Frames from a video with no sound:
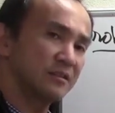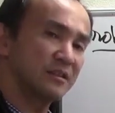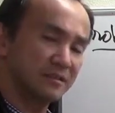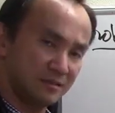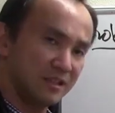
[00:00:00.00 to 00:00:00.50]

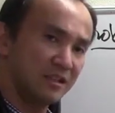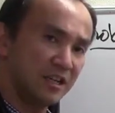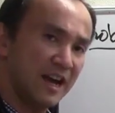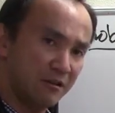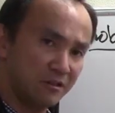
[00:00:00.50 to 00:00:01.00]
in
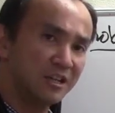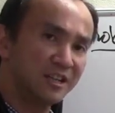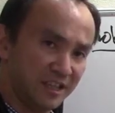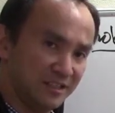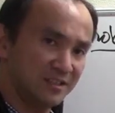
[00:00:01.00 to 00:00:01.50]
our
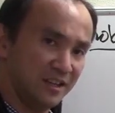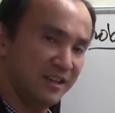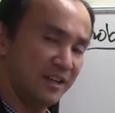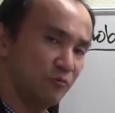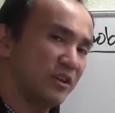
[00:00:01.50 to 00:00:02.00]
learning, and
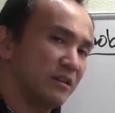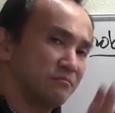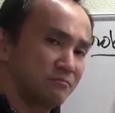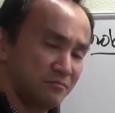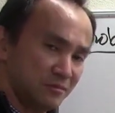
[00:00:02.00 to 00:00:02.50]
then we can
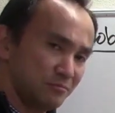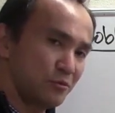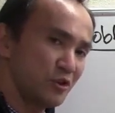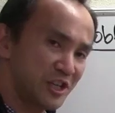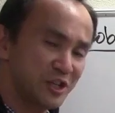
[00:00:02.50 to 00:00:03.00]

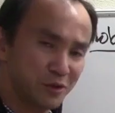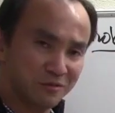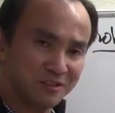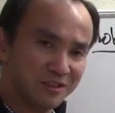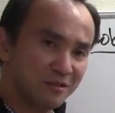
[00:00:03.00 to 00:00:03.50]
push into
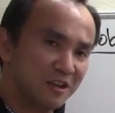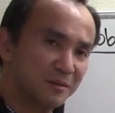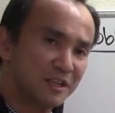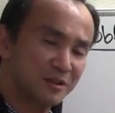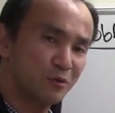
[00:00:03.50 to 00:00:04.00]

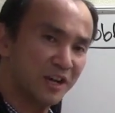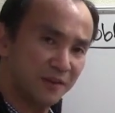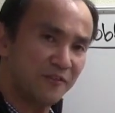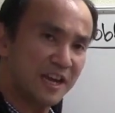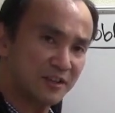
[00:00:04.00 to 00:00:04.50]
learning some more
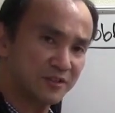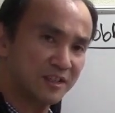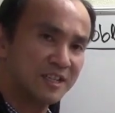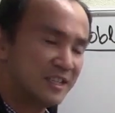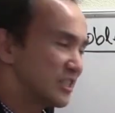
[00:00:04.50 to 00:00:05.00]
advanced
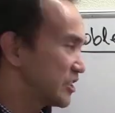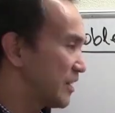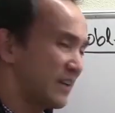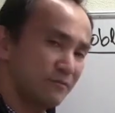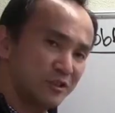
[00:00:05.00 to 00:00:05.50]
stuff
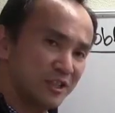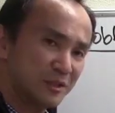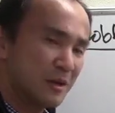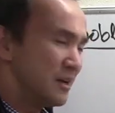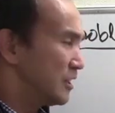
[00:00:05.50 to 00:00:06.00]
after this.
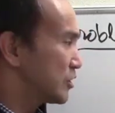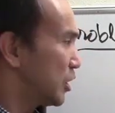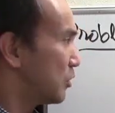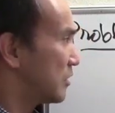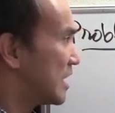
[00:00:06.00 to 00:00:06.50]

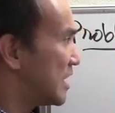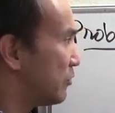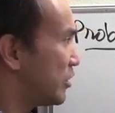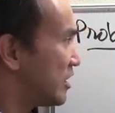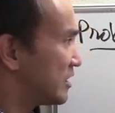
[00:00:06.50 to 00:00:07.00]
So here
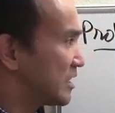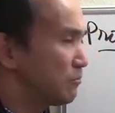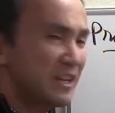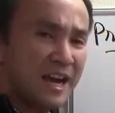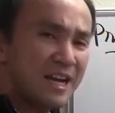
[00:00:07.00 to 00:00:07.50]
we are
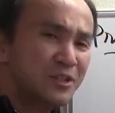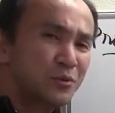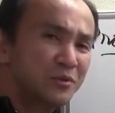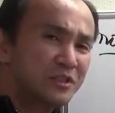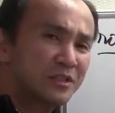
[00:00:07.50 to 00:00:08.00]
simply asked to
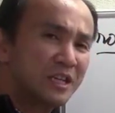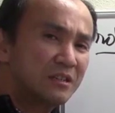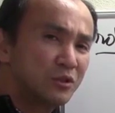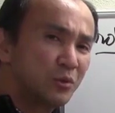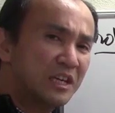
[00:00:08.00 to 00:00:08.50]

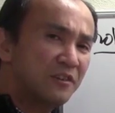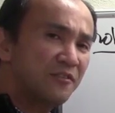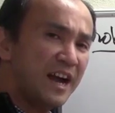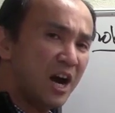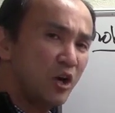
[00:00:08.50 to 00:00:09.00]

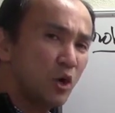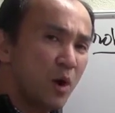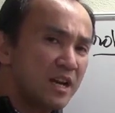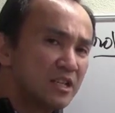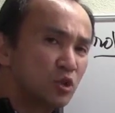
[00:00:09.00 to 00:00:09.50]

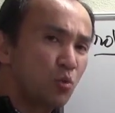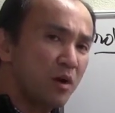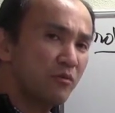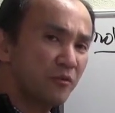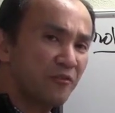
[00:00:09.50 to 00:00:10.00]
evaluate the square
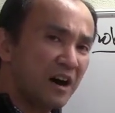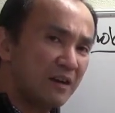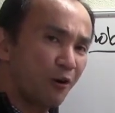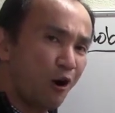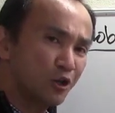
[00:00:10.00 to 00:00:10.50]
root of 5
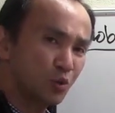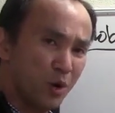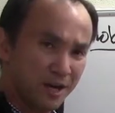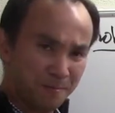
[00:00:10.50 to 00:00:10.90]
all squared.